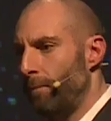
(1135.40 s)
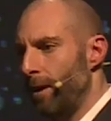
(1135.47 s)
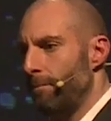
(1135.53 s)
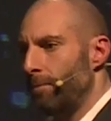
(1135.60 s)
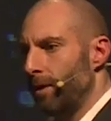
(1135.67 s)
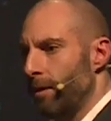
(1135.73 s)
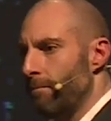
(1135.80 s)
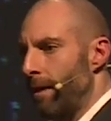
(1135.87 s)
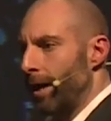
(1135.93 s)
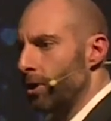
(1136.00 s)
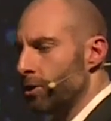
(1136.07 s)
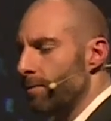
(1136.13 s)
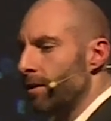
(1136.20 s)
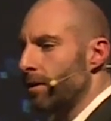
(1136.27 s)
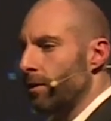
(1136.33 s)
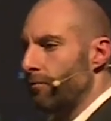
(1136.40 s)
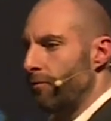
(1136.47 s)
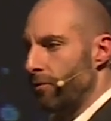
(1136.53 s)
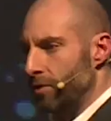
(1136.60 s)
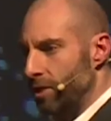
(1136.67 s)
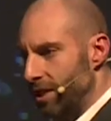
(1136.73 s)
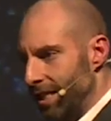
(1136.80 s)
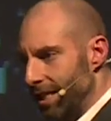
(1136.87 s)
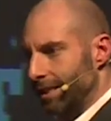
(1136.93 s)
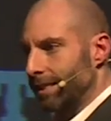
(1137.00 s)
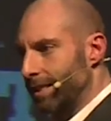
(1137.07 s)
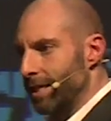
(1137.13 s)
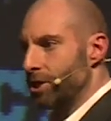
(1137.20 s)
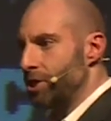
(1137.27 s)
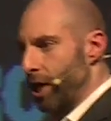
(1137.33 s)
people in management that resist
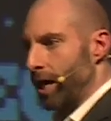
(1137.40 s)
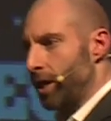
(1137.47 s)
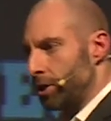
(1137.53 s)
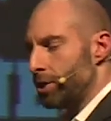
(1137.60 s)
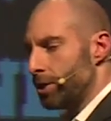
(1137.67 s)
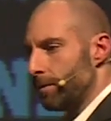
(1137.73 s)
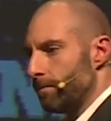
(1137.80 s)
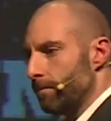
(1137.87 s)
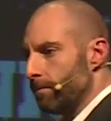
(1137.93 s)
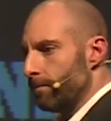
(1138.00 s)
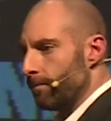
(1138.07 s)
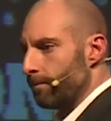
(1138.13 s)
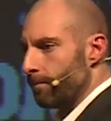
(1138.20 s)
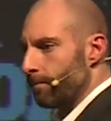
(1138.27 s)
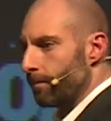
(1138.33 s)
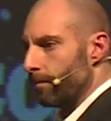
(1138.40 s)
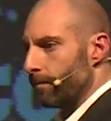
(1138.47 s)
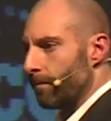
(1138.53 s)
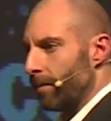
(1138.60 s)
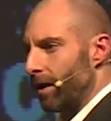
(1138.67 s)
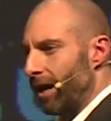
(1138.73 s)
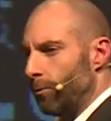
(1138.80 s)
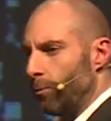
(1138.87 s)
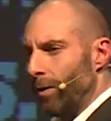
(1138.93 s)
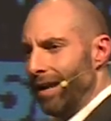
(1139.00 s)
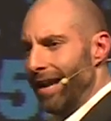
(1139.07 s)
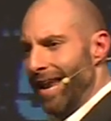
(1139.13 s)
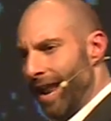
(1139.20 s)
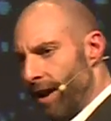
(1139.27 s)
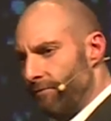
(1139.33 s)
the change, it will
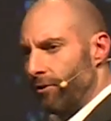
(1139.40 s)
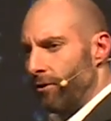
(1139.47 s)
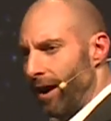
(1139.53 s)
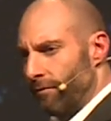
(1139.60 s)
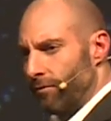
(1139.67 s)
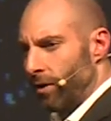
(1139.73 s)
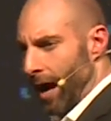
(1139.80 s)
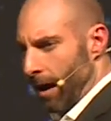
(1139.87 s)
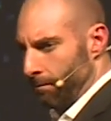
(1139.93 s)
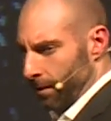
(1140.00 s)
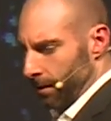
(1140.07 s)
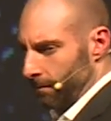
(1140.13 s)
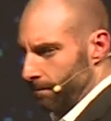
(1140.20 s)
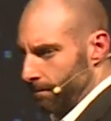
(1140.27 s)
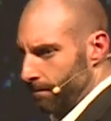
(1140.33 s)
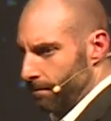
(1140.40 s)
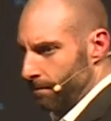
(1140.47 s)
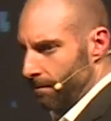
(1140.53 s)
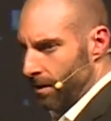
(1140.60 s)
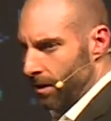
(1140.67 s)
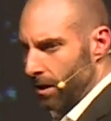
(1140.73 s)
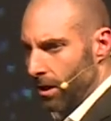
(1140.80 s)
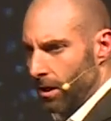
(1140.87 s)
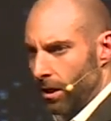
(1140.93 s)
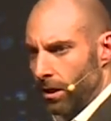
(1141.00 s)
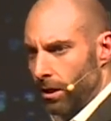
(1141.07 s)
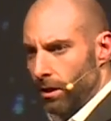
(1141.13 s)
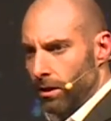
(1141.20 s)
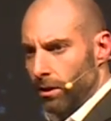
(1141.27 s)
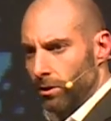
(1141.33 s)
never ever happen.
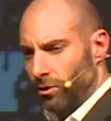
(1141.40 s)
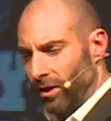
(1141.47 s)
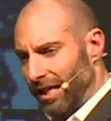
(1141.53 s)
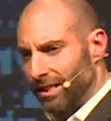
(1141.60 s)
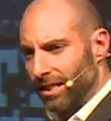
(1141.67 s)
So that's